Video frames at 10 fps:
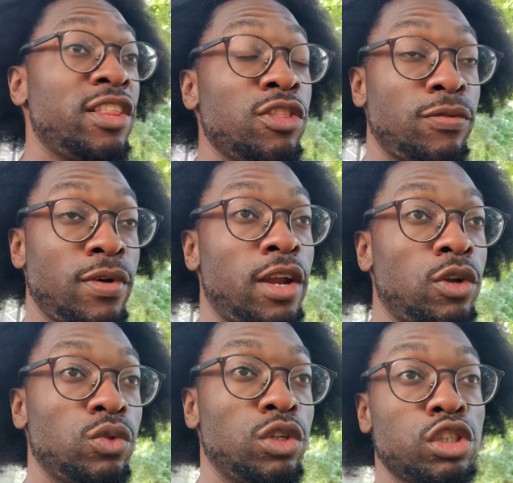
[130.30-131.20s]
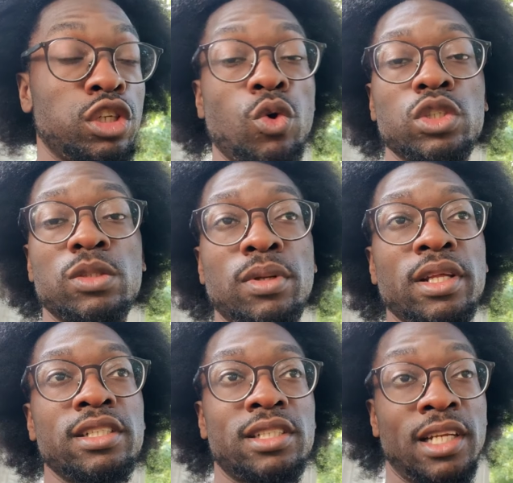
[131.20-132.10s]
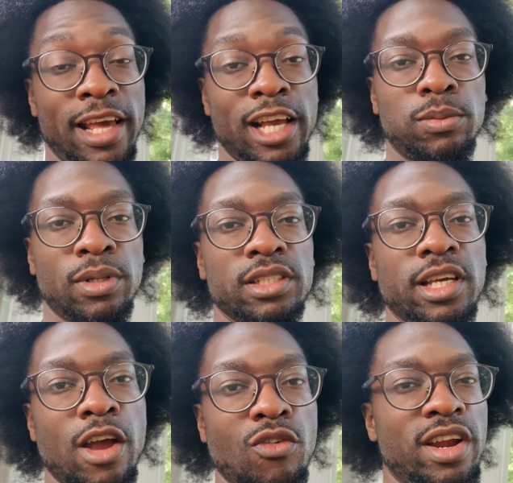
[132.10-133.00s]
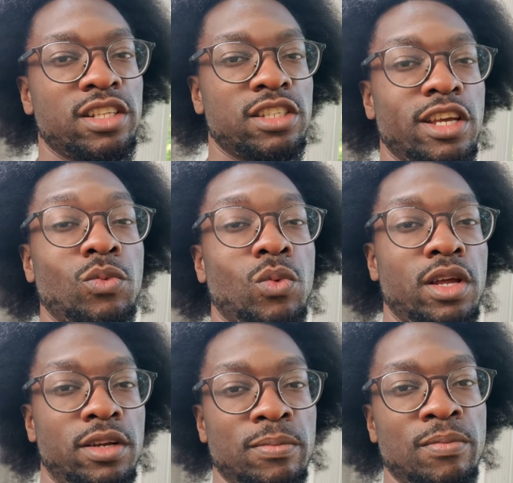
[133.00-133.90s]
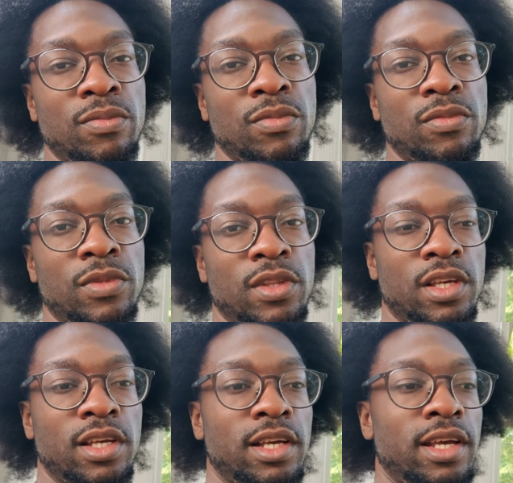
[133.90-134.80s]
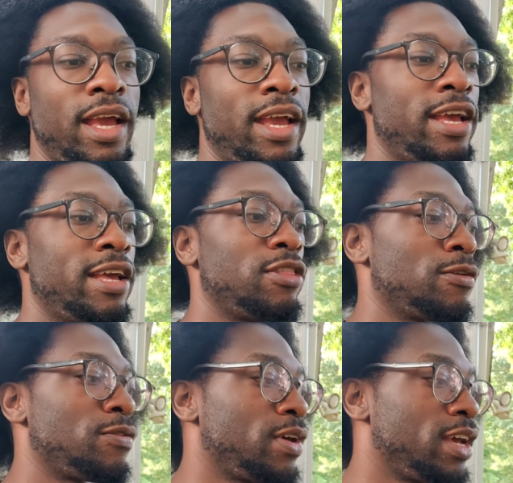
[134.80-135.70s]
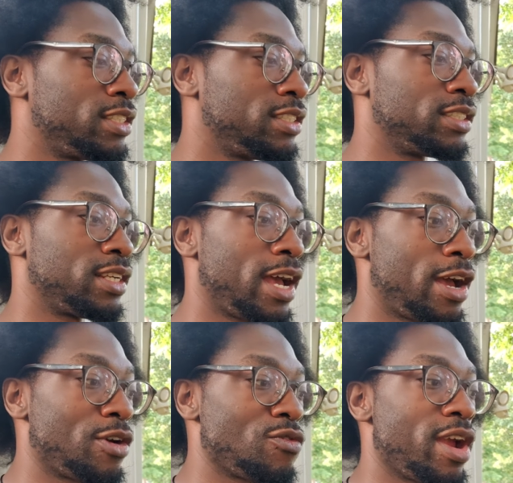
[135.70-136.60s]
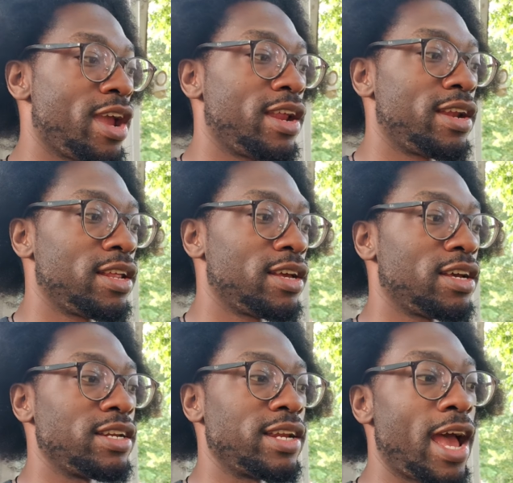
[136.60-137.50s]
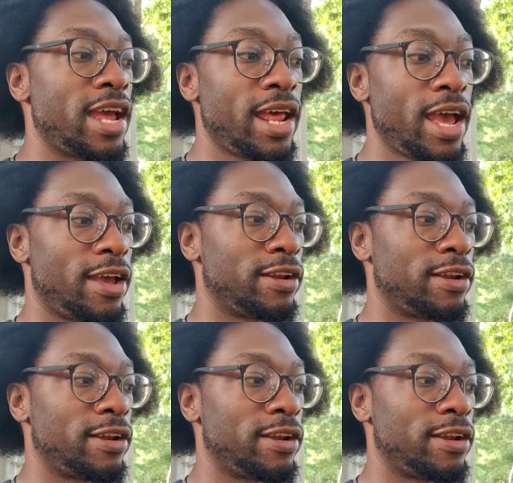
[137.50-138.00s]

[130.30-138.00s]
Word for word: In the final, the slowest place, the last place guy ran a 10 1. And the fastest guy ran 9 9.